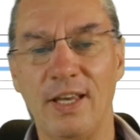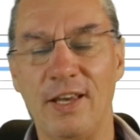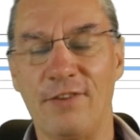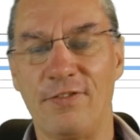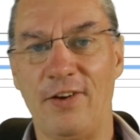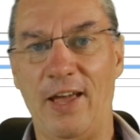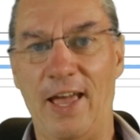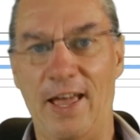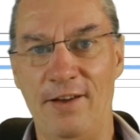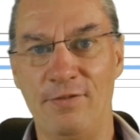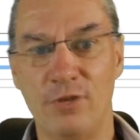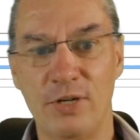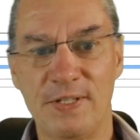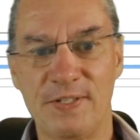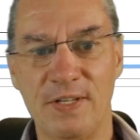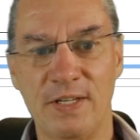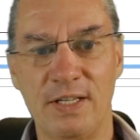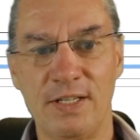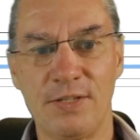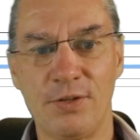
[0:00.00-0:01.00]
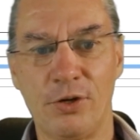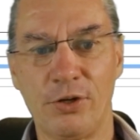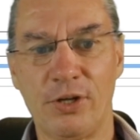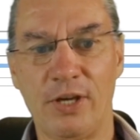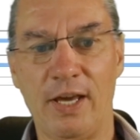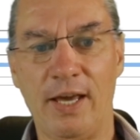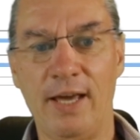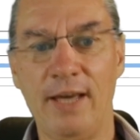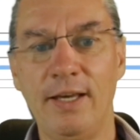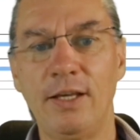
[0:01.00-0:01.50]
If everything is
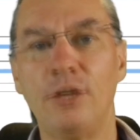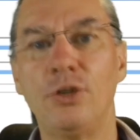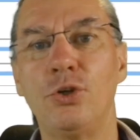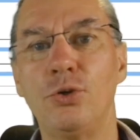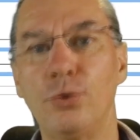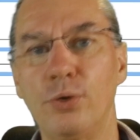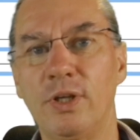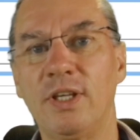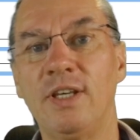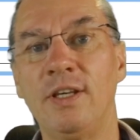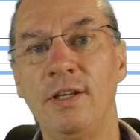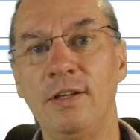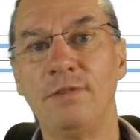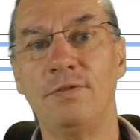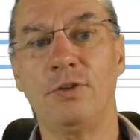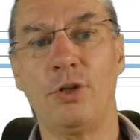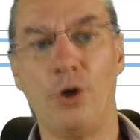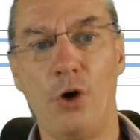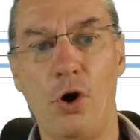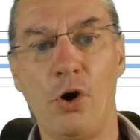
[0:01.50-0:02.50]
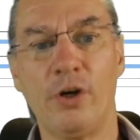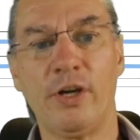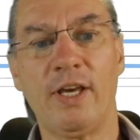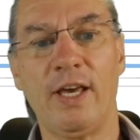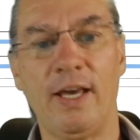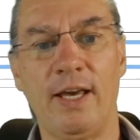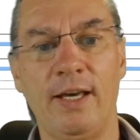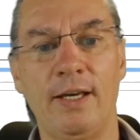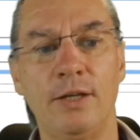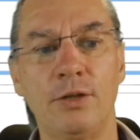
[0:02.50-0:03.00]
okay, you give the
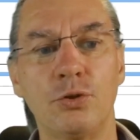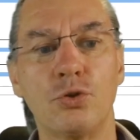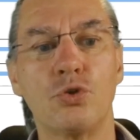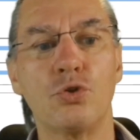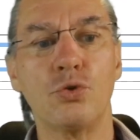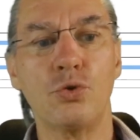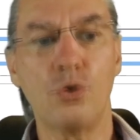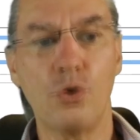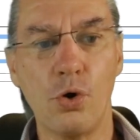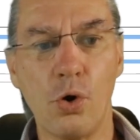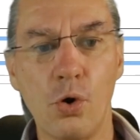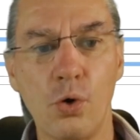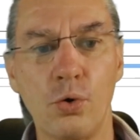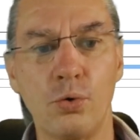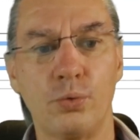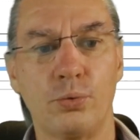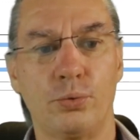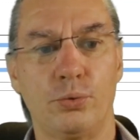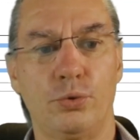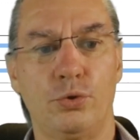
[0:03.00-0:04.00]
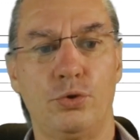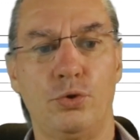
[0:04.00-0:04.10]
okay to go